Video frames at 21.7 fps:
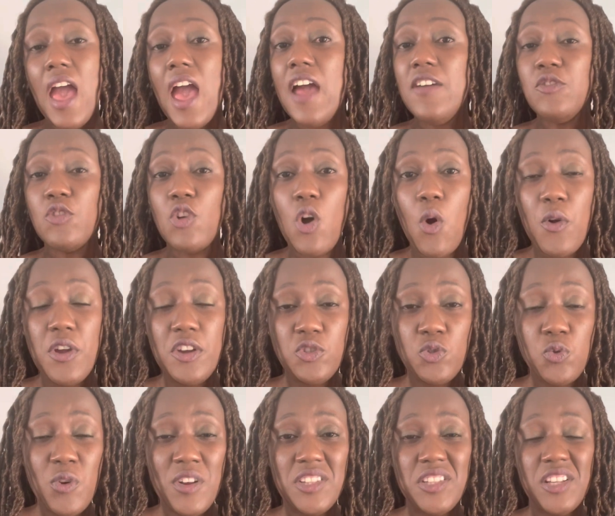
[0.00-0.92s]
and going
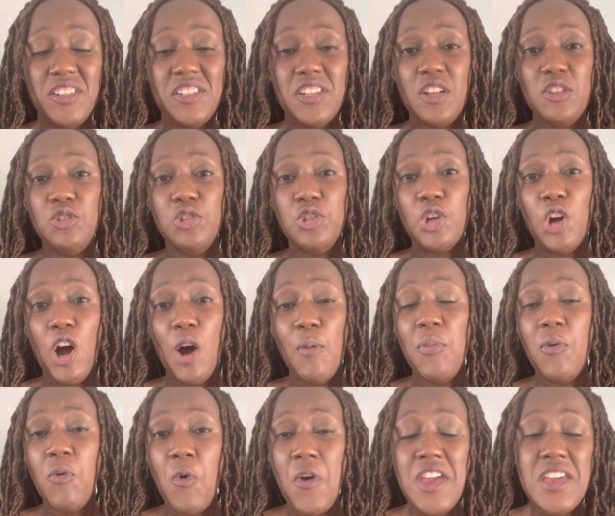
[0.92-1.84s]
to a certain job,
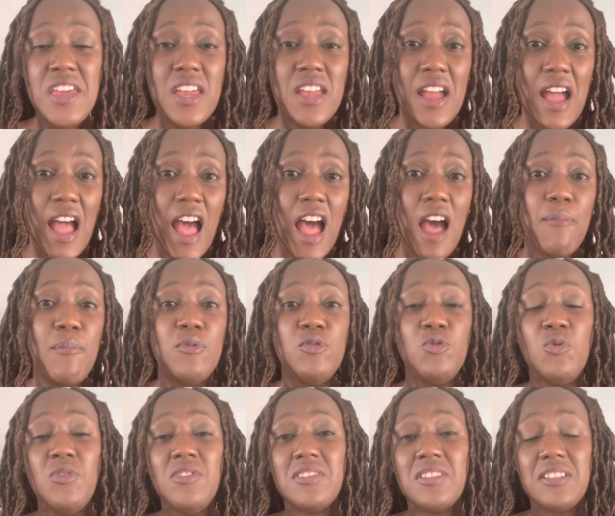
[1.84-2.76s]
waking up,
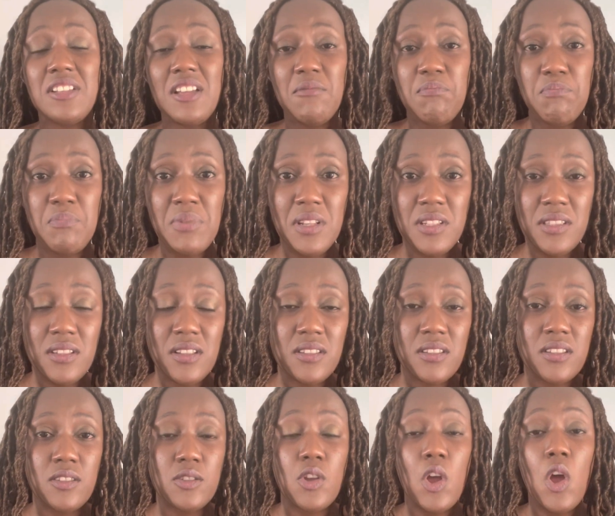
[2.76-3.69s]
doing certain
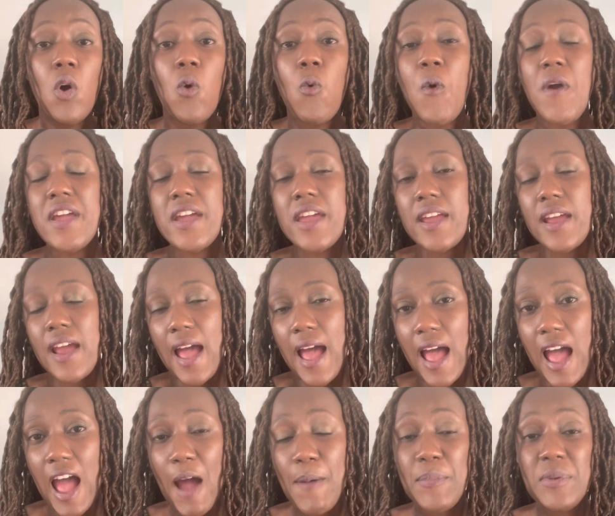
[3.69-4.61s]
businesses, waking
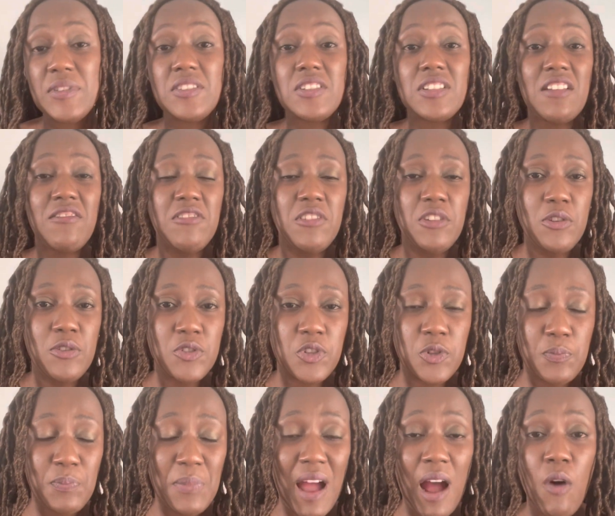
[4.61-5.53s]
up, serving your
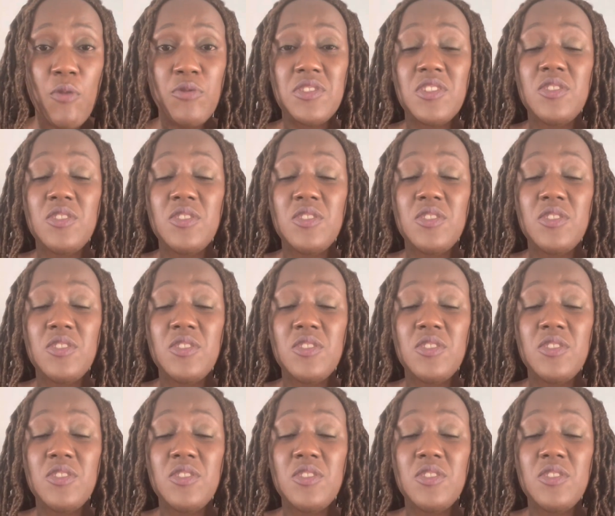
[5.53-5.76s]
spouse.